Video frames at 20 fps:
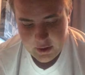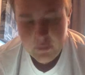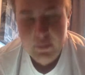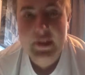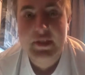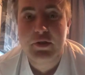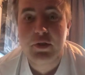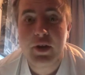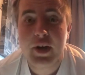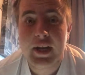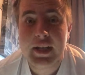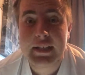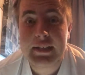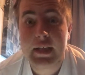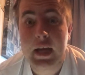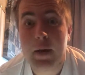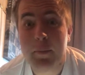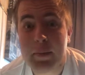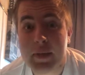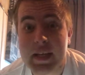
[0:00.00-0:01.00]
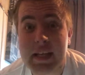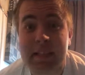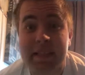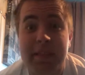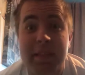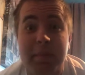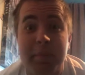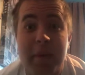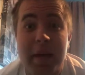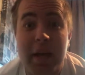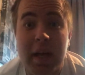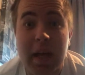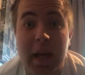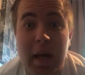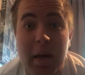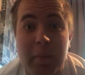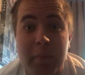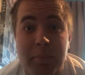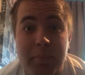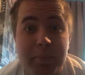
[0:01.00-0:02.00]
West Tigers up against the
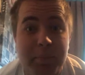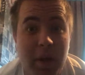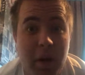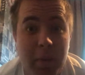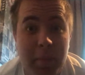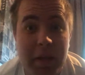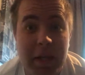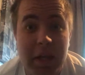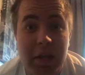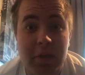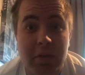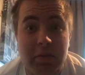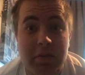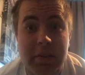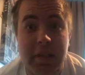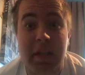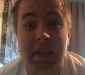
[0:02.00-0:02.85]
Parramatta Eels.